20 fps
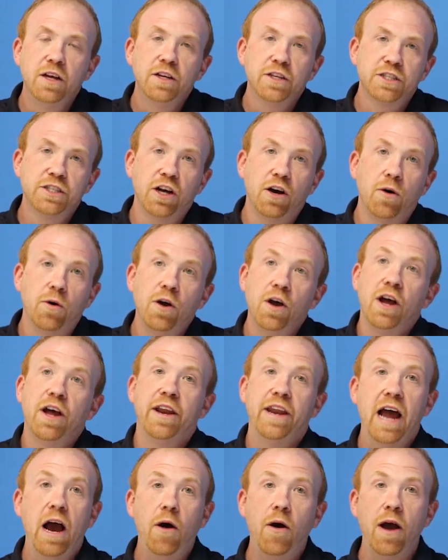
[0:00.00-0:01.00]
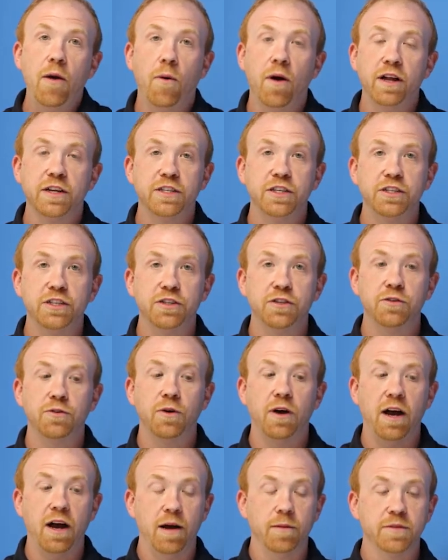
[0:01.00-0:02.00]
So now I want to do
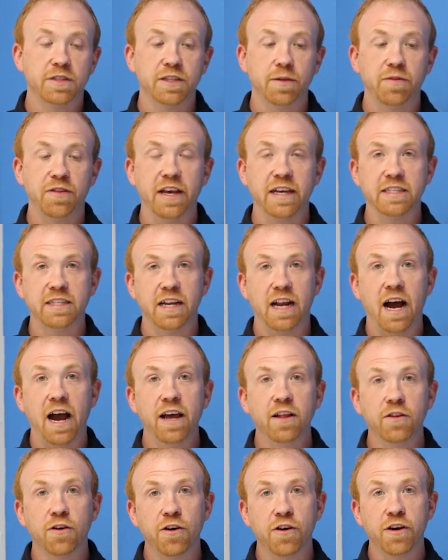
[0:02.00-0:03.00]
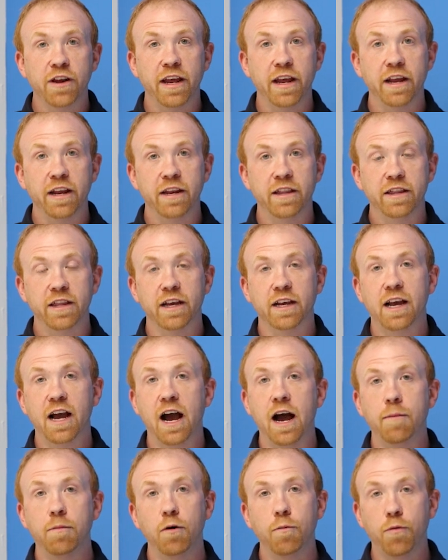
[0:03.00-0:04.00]
some things that I learned in the
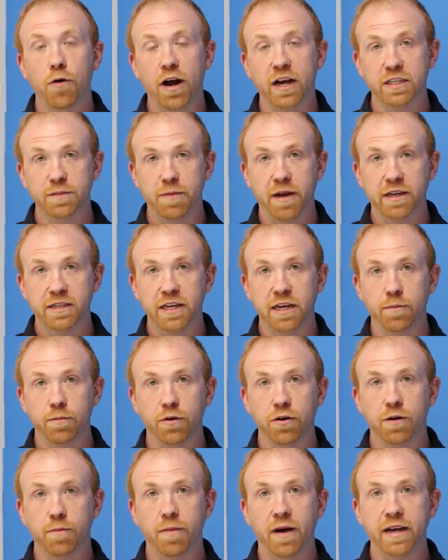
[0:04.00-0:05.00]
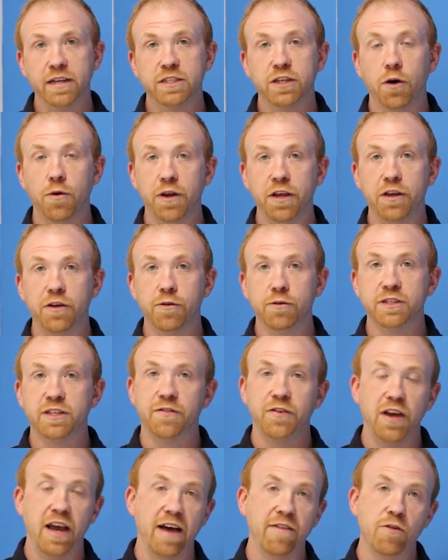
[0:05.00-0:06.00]
Combo Prospecting book by Tony Hughes.
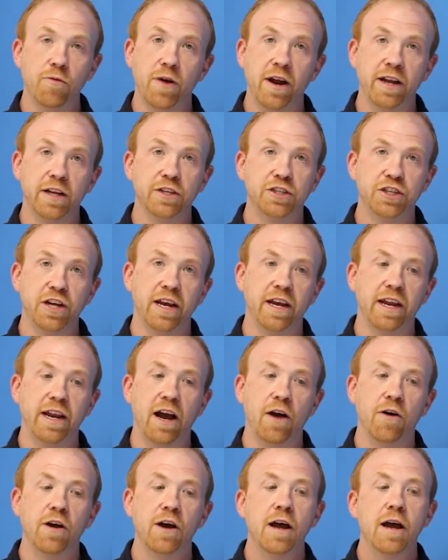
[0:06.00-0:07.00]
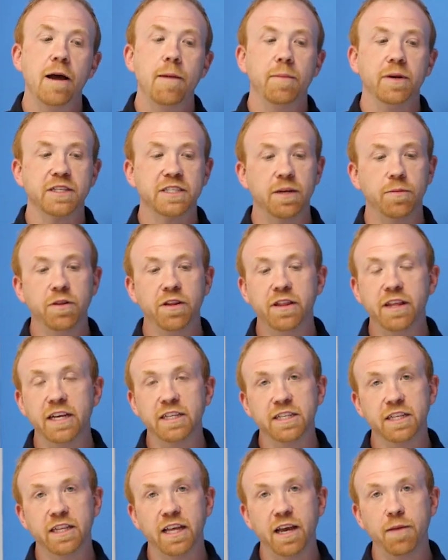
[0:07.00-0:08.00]
If you haven't read it, check it out. But some of the things
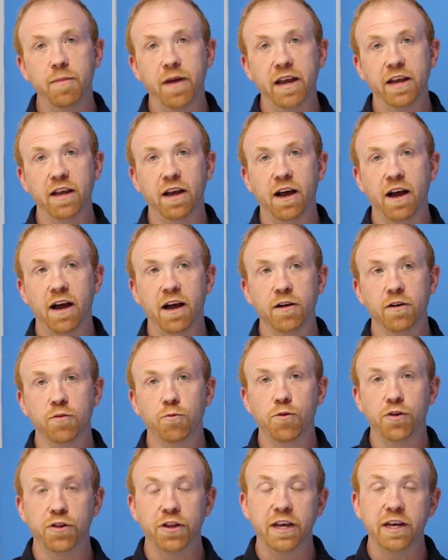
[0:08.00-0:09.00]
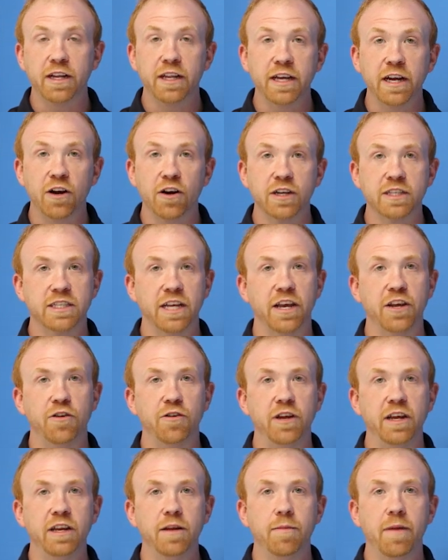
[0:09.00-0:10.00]
that they make really clear is that you
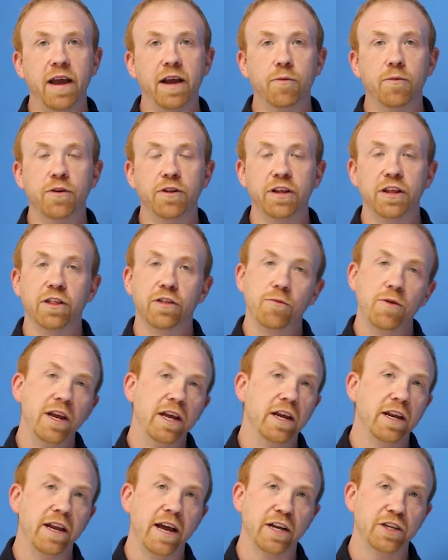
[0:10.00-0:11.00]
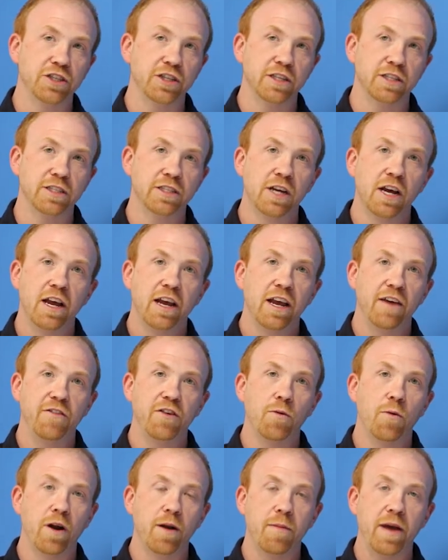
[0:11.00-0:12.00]
need to make really 3 connections if
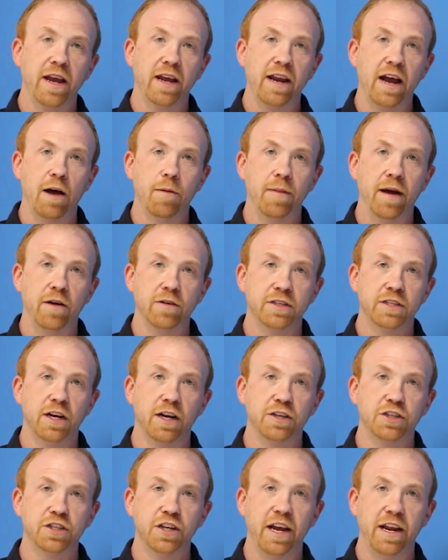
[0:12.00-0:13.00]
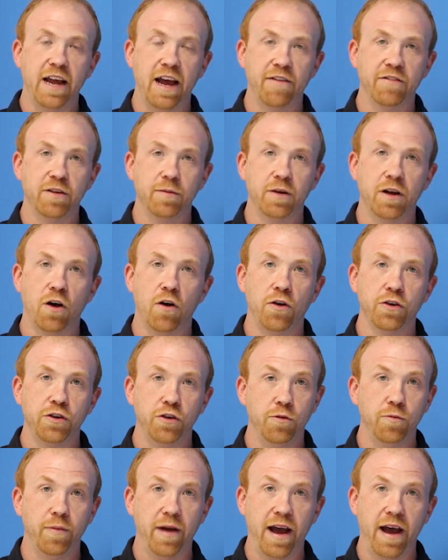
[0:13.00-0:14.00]
you want to make an outbound touch and have them call
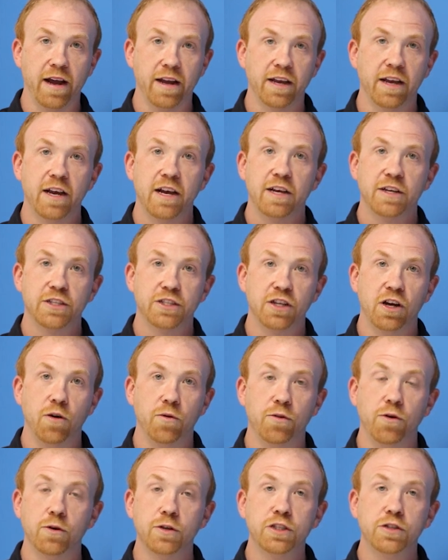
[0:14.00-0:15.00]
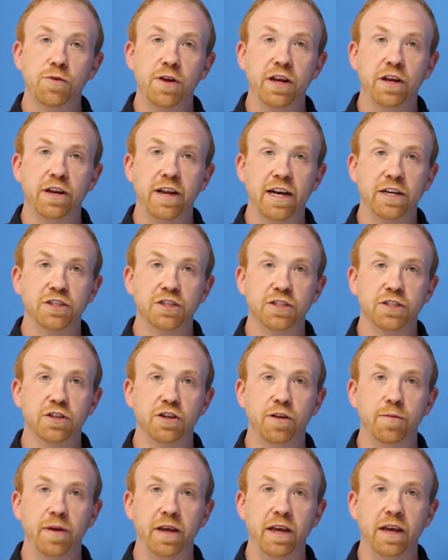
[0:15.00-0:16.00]
you back. So those 3 connections
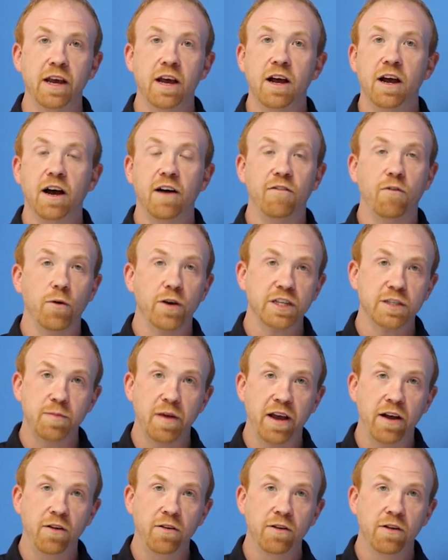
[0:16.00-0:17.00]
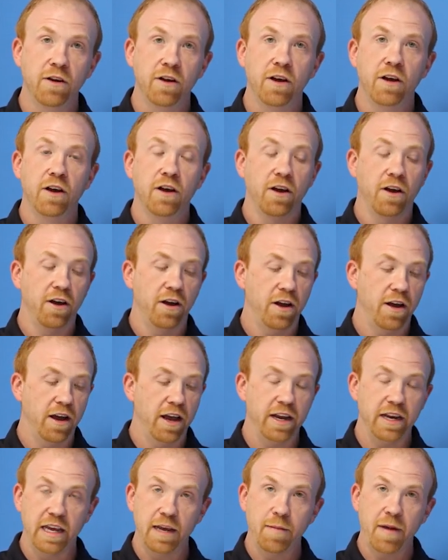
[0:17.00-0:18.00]
could be a voicemail,
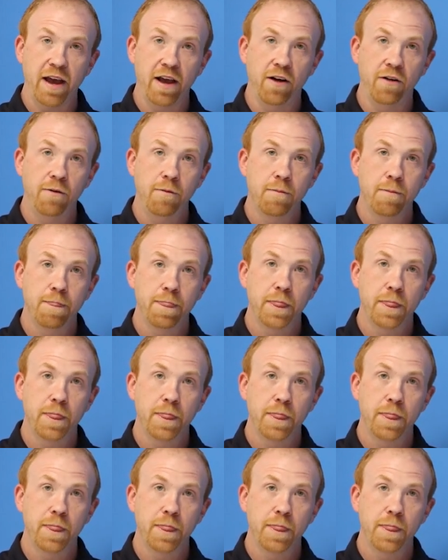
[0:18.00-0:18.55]
an email,